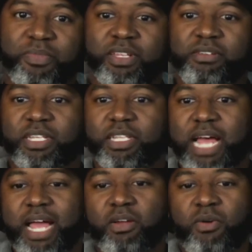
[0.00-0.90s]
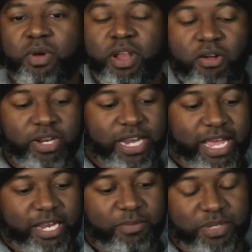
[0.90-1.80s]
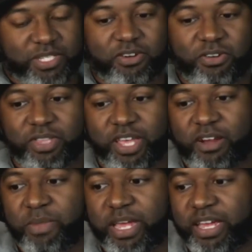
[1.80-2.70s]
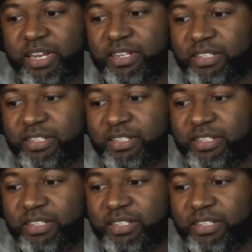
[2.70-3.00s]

There's a lot going on in that episode there, man.